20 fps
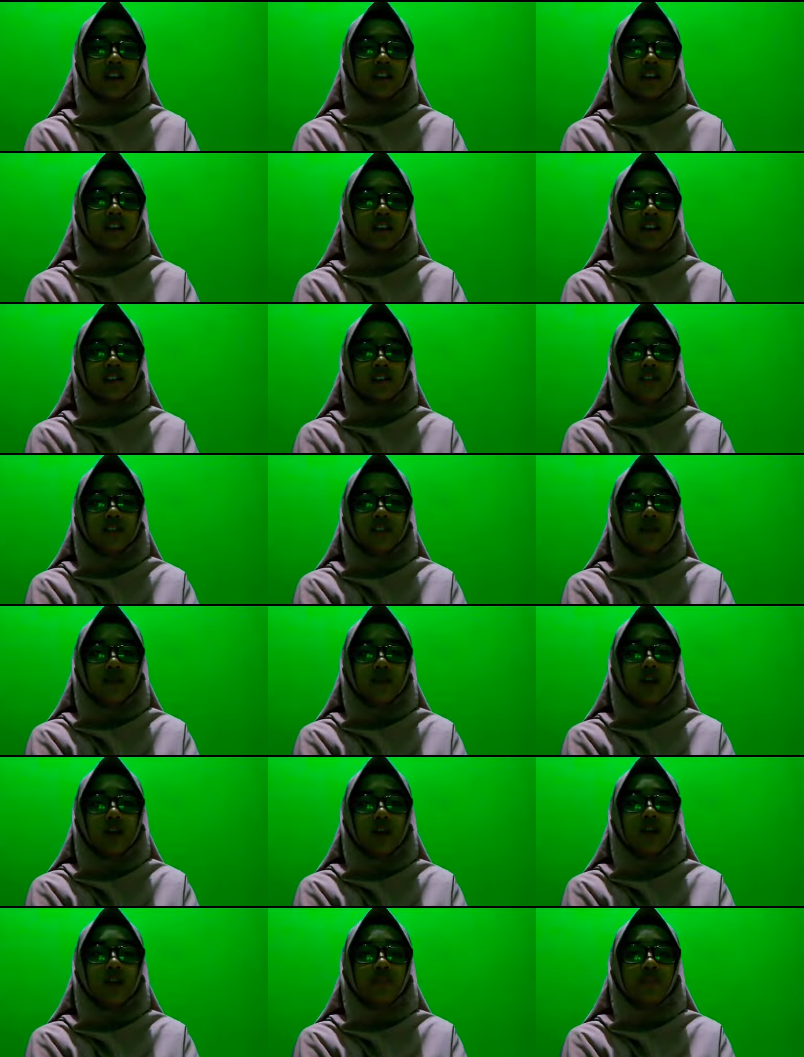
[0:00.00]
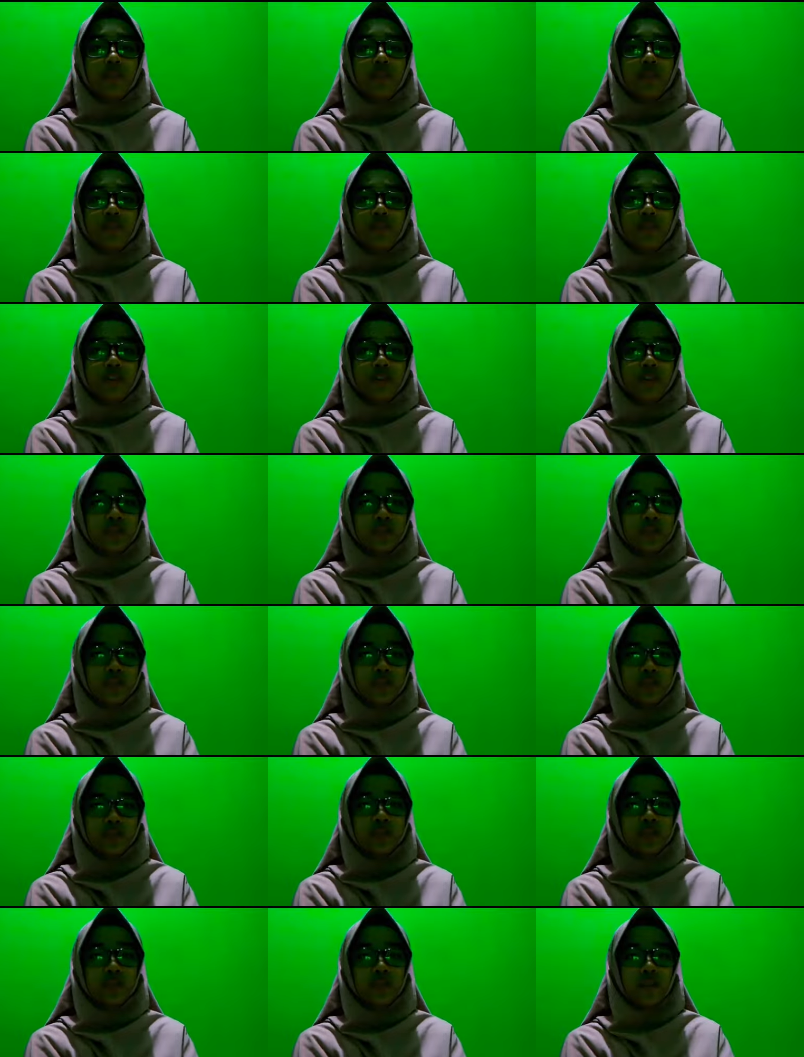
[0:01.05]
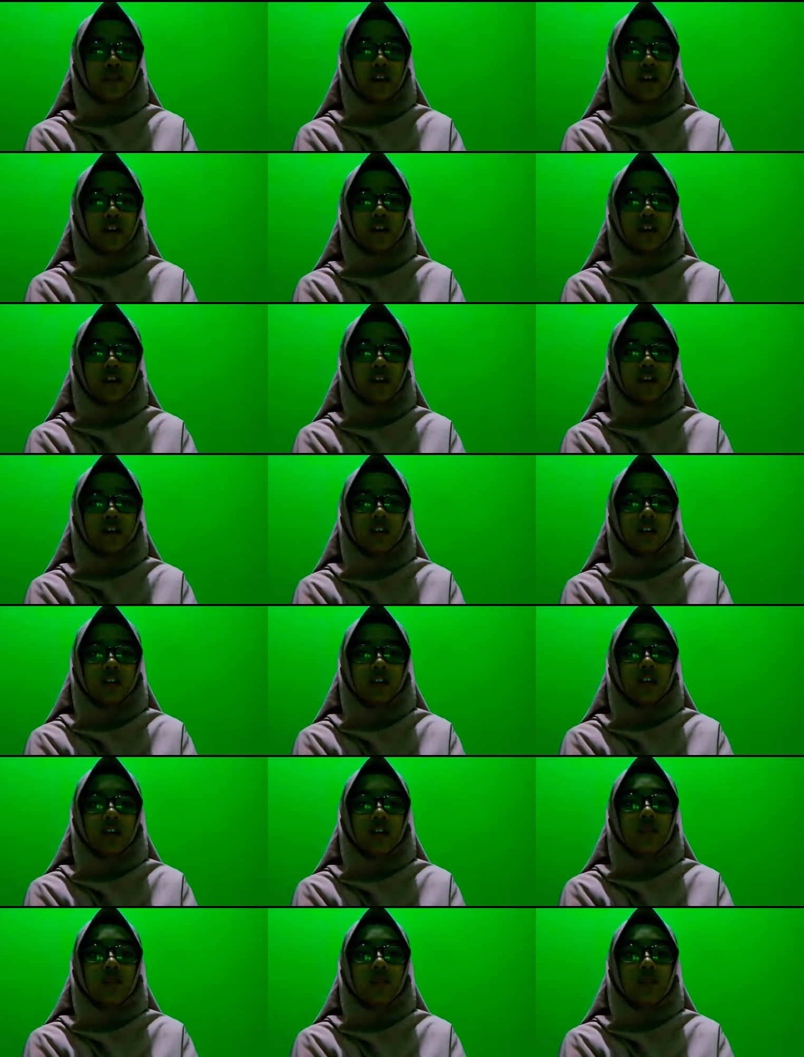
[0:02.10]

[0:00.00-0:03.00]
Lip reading: as I see group of birds first flying.